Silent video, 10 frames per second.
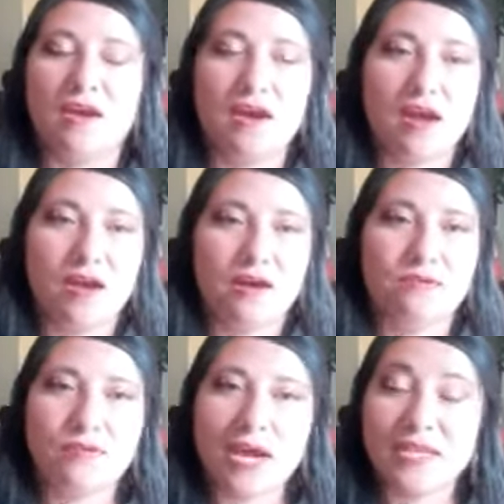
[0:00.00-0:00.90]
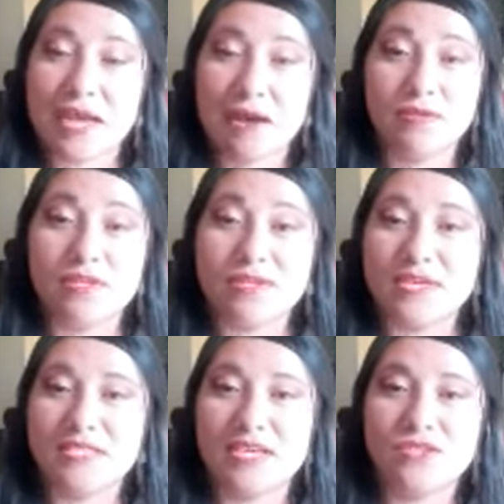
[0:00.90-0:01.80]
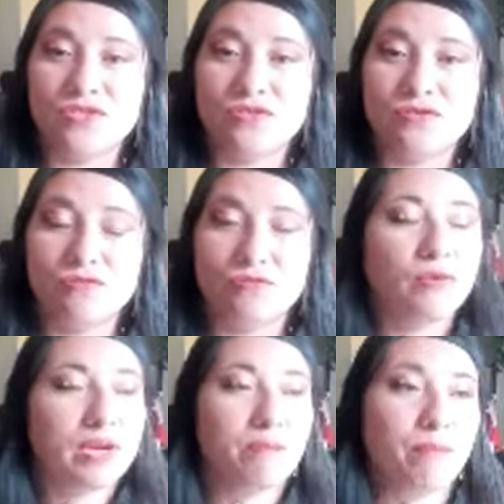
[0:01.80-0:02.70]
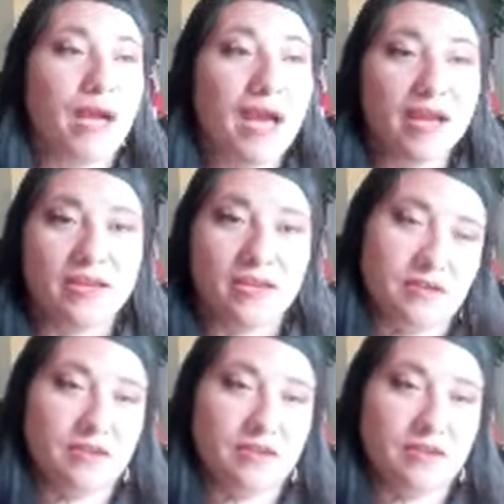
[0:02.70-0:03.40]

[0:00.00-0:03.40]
write down the things that you wanna buy